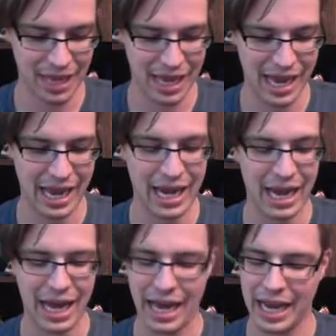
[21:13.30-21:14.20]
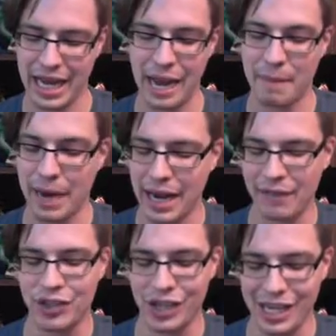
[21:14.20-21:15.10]
And I might have
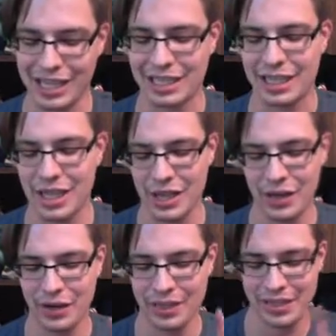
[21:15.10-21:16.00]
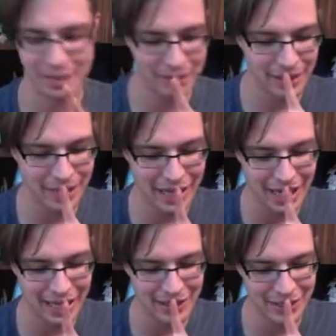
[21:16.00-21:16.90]
a chance. There is something that I
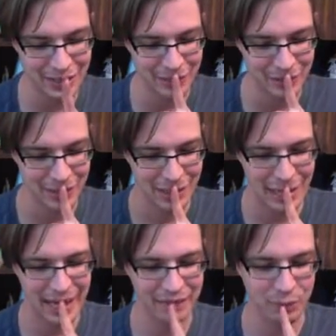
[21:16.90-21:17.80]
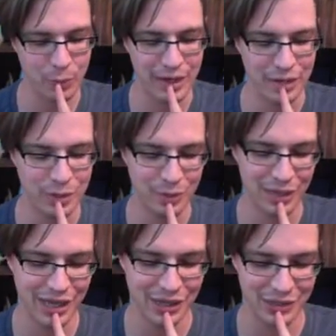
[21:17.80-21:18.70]
can do. I have to win 2
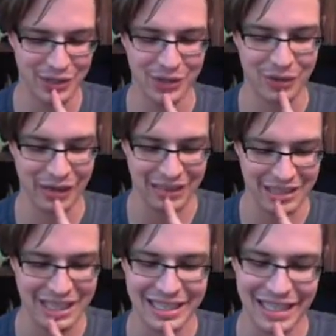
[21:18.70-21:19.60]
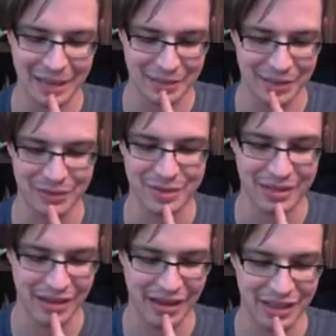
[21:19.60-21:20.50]
encounters, though, against the Zapdos,
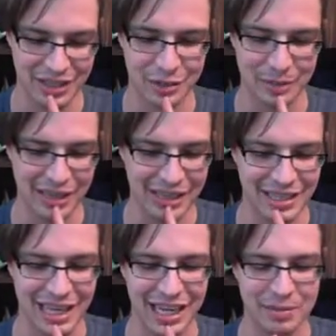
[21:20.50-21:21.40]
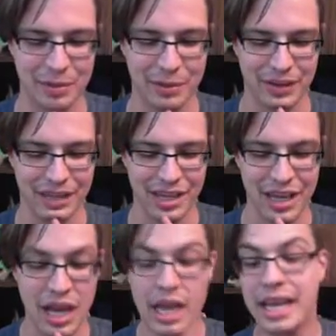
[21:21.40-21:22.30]
assuming he attacks me with it.
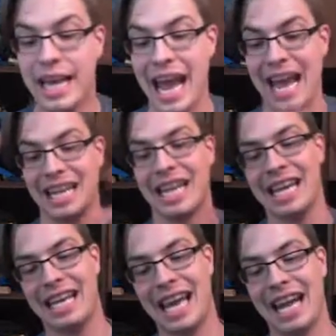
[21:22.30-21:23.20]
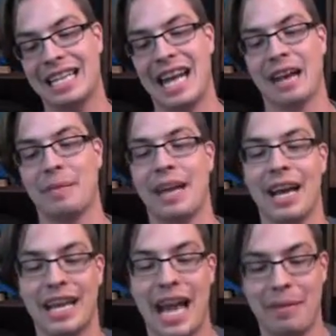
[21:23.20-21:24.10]
He can't. He can't attack me.
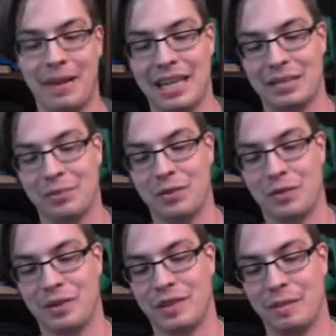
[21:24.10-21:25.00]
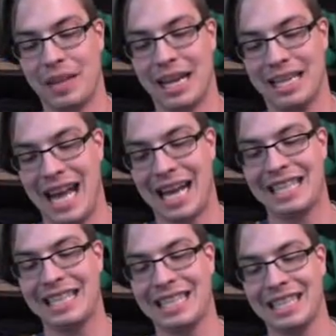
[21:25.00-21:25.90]
Gambit has a move where something
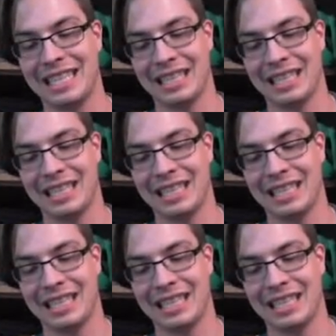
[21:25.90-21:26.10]
attacks it.